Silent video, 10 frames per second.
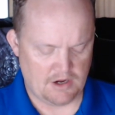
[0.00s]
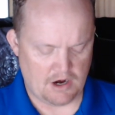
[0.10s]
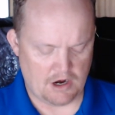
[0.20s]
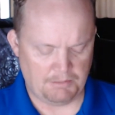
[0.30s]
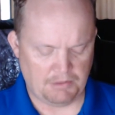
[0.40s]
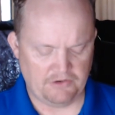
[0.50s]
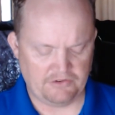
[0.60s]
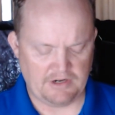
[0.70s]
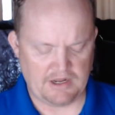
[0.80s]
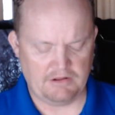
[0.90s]
our
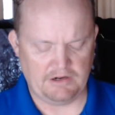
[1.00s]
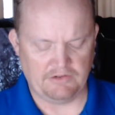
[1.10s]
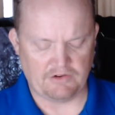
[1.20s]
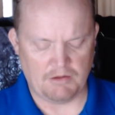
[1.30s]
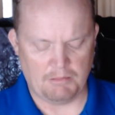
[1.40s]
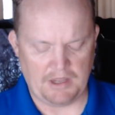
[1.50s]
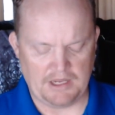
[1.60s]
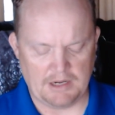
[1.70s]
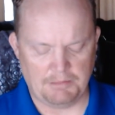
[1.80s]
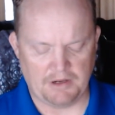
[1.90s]
personalities are made
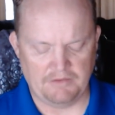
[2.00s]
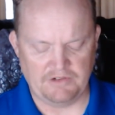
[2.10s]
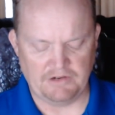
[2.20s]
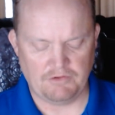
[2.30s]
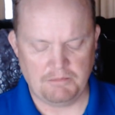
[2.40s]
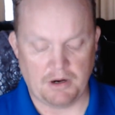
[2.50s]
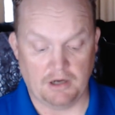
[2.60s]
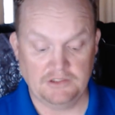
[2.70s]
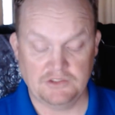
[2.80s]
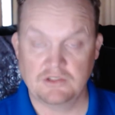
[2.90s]
up of different parts,